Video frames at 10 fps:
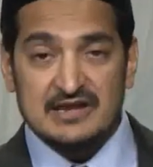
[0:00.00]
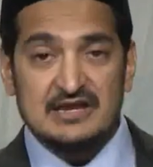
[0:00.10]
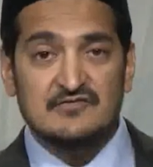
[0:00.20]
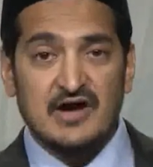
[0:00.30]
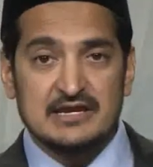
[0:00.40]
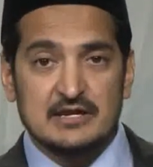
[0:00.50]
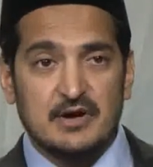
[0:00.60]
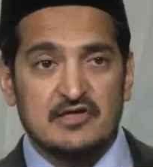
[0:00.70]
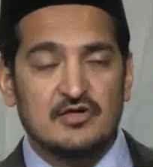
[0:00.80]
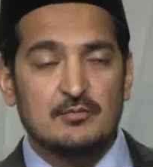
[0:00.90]
He is then
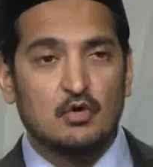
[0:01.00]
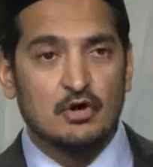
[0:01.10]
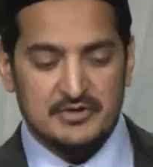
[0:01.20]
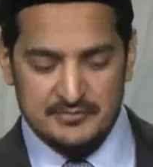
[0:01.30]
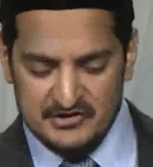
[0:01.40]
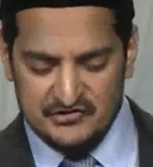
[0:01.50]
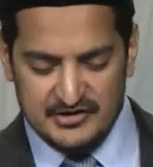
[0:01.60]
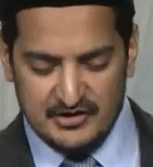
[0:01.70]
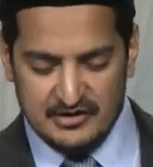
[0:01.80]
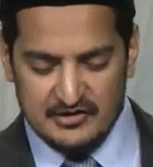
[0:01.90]
invited by some Mormon
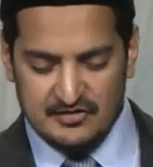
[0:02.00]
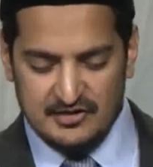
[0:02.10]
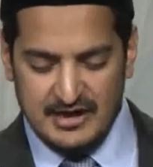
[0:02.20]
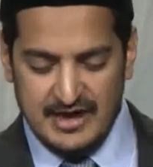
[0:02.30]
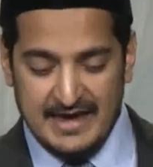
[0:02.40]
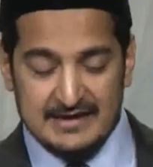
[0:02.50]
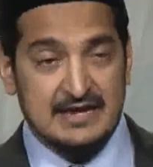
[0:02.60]
missionaries,